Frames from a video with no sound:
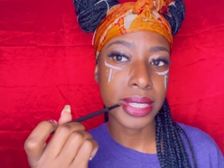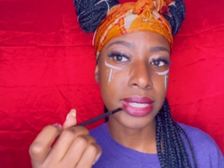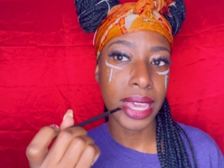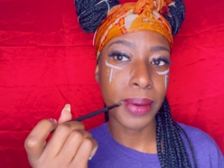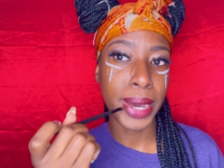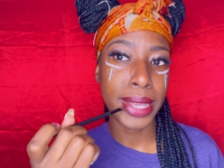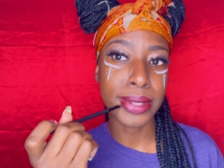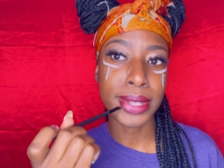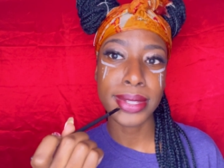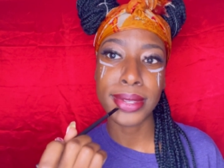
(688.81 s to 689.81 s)
because that why is
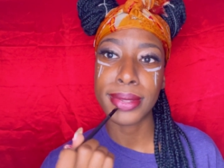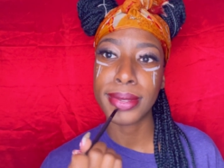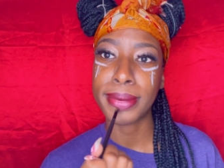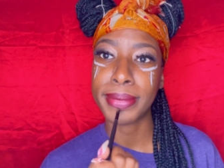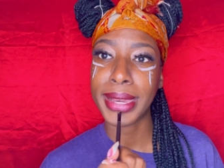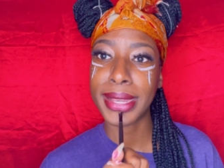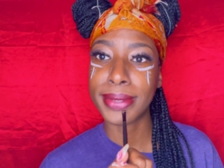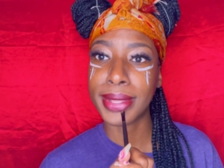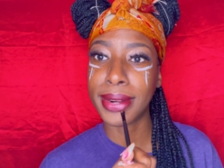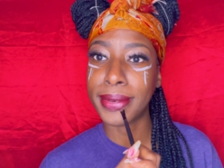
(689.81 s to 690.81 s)
gonna get you through them nights
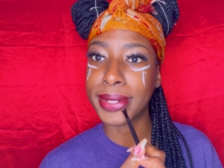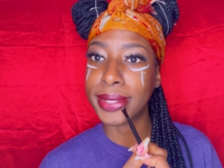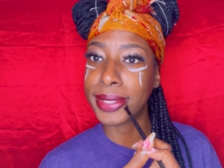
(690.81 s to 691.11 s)
when they don't want